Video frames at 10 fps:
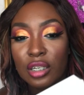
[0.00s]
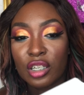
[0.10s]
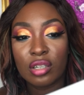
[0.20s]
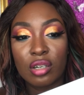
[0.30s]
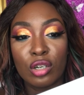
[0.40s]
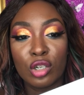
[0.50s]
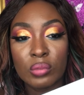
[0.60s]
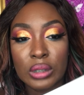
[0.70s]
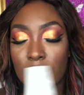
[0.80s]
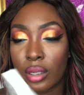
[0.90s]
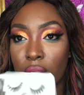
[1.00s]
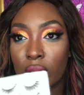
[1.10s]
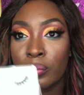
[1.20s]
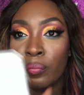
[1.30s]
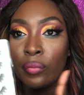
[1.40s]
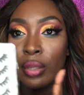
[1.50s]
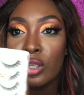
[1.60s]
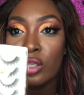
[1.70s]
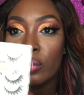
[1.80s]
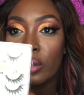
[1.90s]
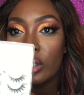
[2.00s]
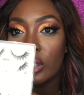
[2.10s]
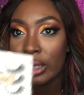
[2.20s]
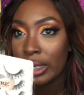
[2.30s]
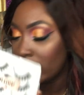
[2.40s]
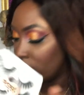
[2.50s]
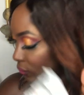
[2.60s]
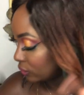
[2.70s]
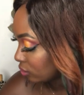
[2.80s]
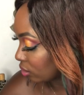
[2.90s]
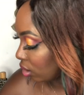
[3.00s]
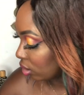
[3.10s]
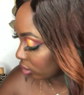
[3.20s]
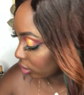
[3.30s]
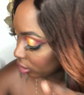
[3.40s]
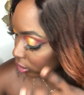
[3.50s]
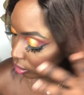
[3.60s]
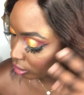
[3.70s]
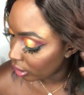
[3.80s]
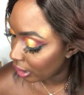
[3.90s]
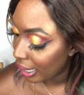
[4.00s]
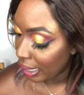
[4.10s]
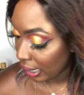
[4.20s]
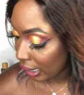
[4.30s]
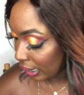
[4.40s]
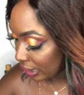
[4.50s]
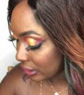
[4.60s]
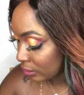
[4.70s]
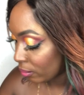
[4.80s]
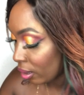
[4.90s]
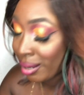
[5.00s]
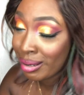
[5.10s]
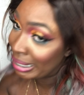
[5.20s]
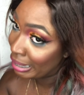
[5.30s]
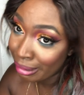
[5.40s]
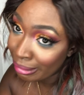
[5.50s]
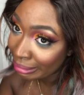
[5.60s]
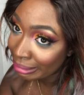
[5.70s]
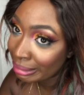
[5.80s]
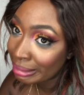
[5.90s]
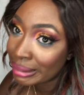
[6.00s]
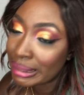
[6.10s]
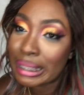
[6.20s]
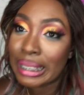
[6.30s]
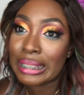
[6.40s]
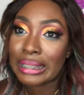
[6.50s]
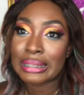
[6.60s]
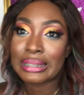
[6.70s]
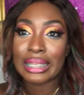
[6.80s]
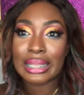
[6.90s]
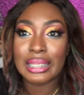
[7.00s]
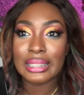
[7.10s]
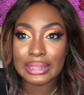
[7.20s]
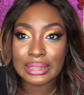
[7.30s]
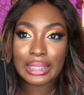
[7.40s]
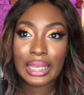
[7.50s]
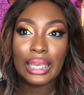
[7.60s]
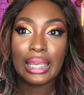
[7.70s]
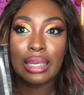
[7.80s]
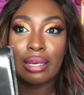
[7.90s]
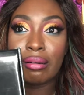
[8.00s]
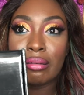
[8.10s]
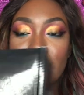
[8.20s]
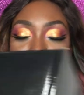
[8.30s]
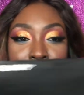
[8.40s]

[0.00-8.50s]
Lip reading: they're not clumped together. So I'm gonna try those on her. Last but not least is this here.